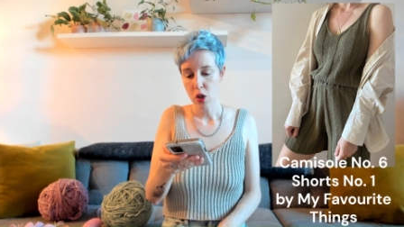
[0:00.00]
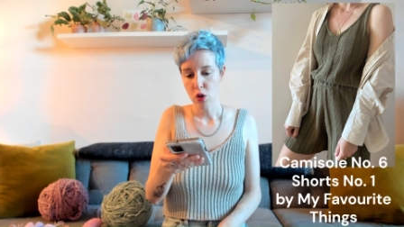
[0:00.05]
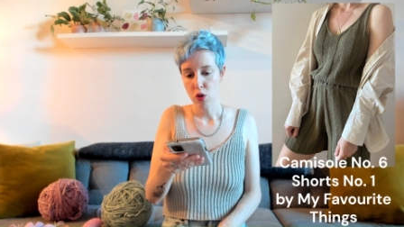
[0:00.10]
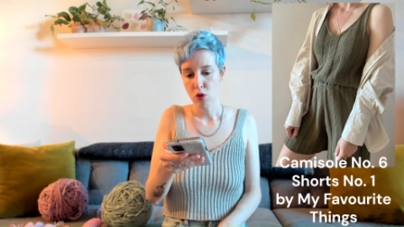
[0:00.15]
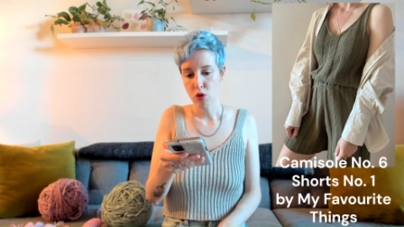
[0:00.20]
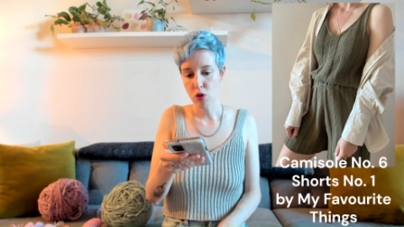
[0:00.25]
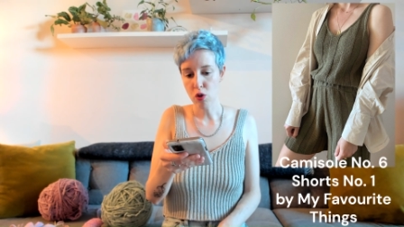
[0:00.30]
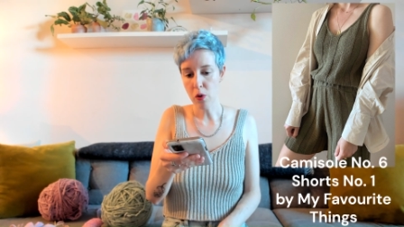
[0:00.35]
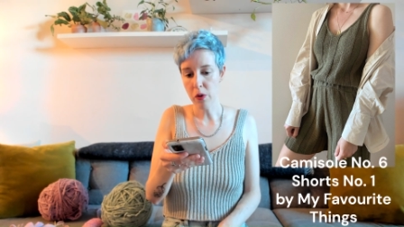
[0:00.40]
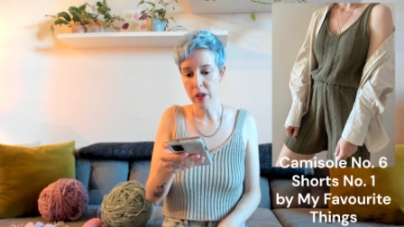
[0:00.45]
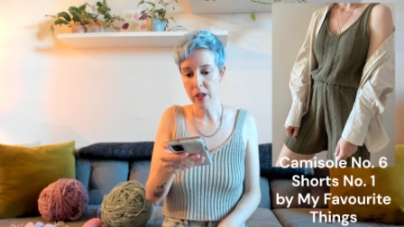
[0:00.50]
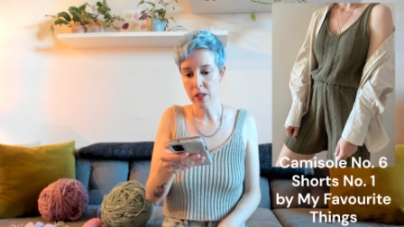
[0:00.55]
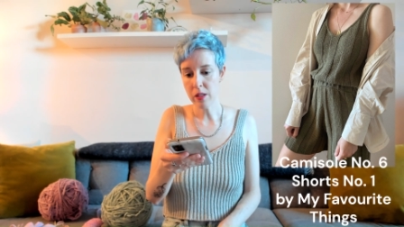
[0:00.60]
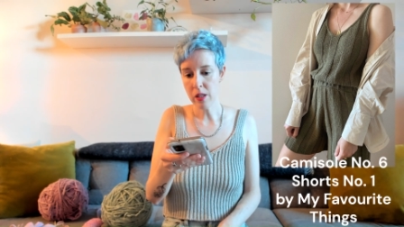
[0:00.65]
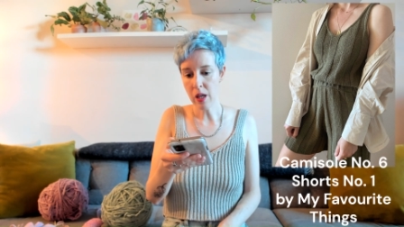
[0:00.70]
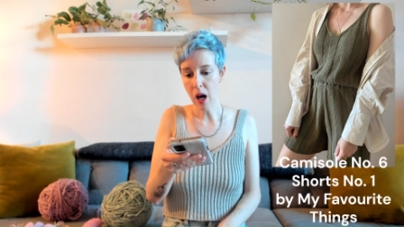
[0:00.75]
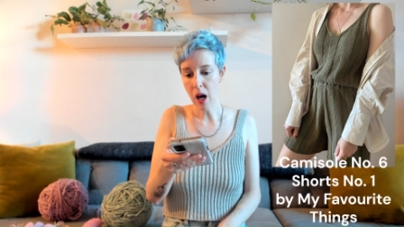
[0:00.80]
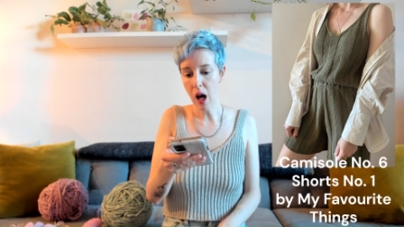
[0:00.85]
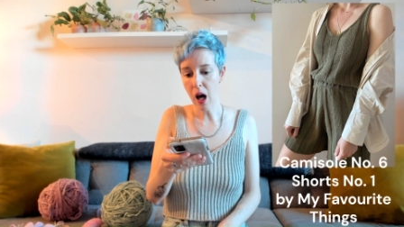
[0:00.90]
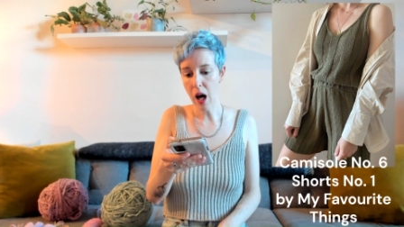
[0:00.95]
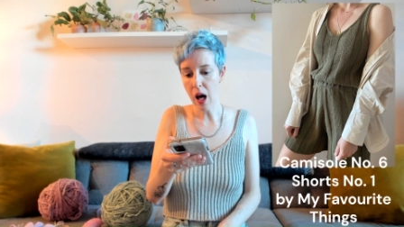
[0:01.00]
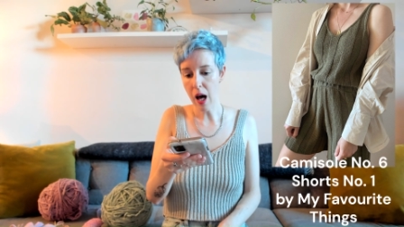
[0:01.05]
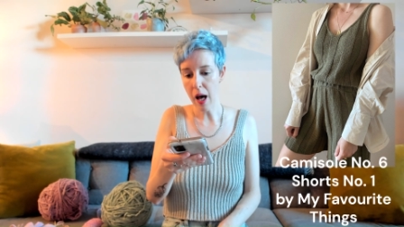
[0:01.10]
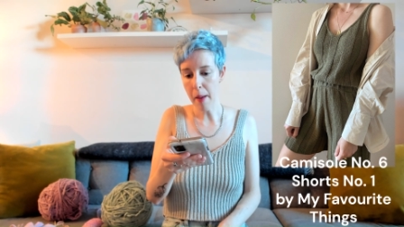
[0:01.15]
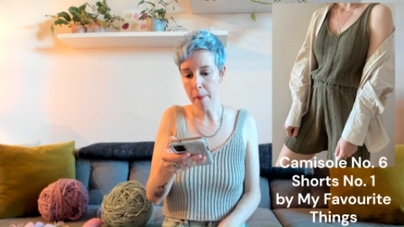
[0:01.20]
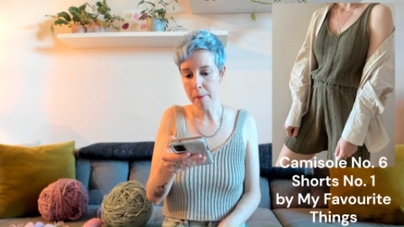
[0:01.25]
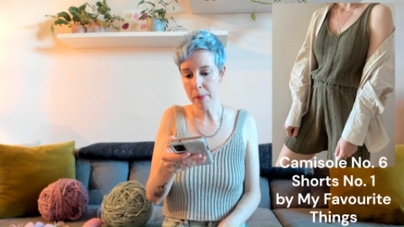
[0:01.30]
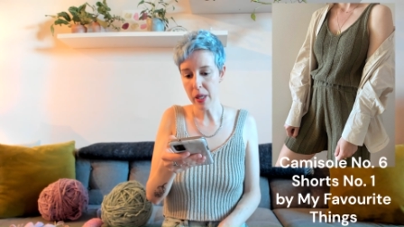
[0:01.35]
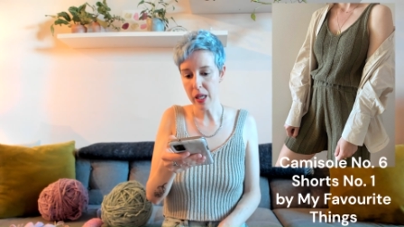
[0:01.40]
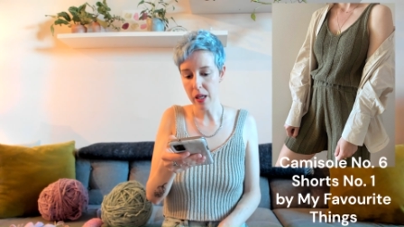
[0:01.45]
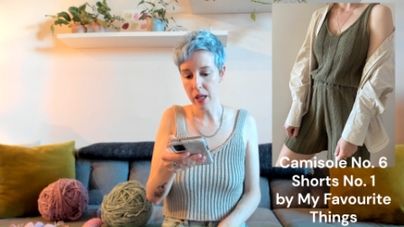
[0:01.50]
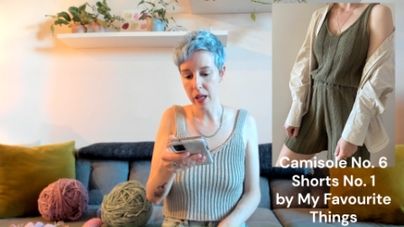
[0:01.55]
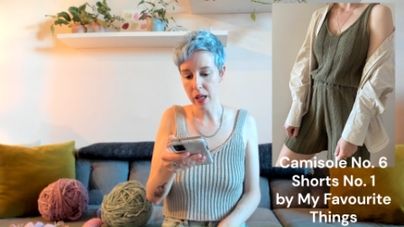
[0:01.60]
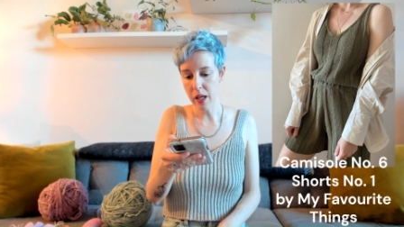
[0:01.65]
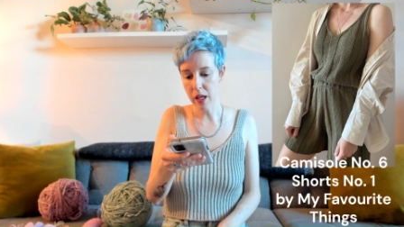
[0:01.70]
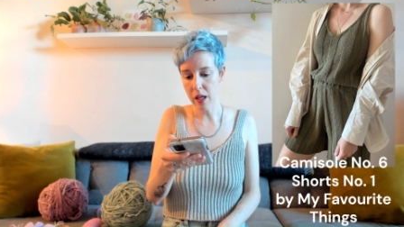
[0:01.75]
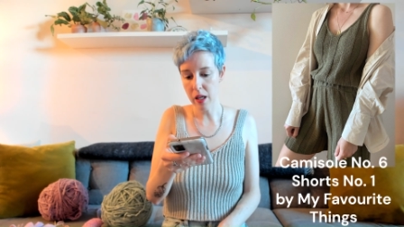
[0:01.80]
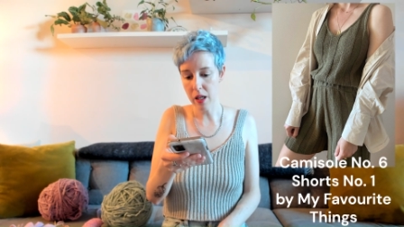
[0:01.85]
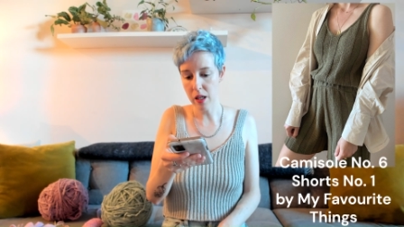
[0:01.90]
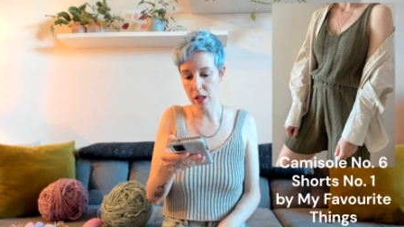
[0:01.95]
So the top
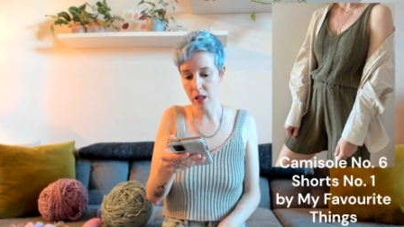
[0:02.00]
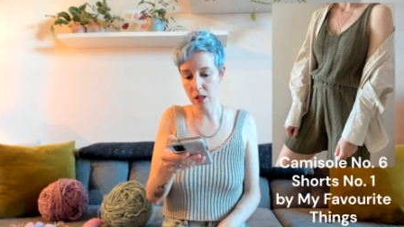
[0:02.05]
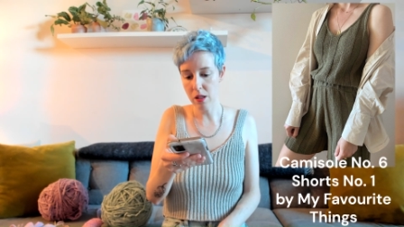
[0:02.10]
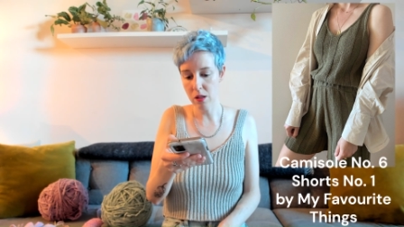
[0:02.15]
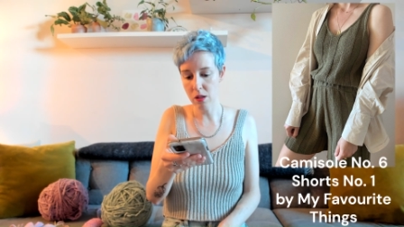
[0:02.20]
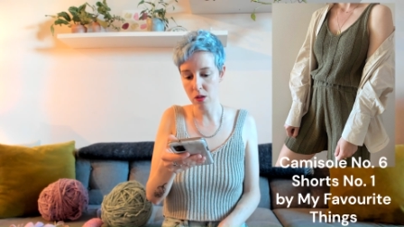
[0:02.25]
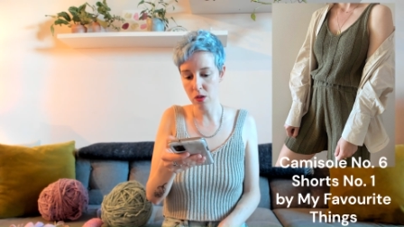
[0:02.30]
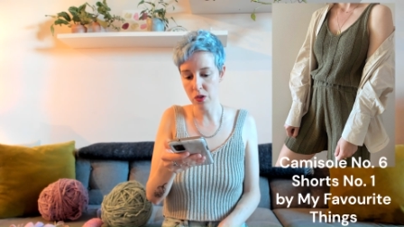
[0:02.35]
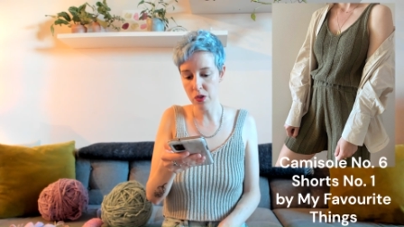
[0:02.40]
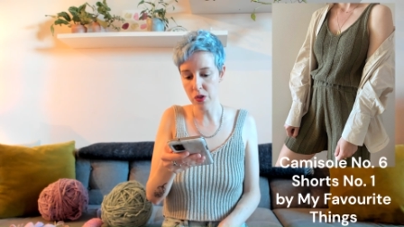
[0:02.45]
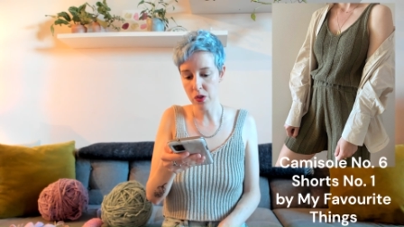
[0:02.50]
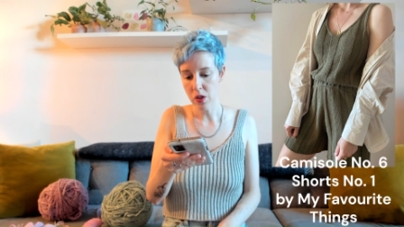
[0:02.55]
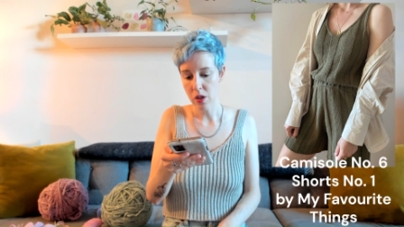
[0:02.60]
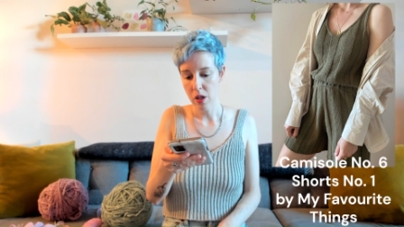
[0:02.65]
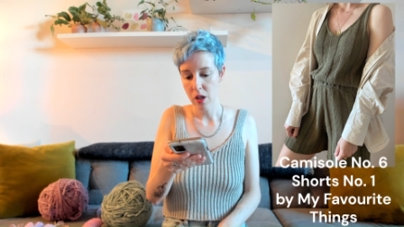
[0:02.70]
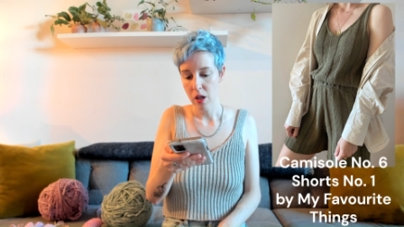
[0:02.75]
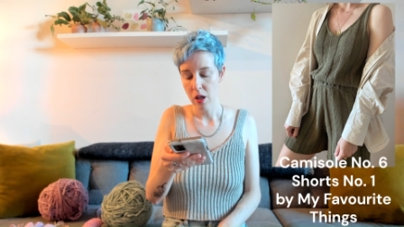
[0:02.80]
is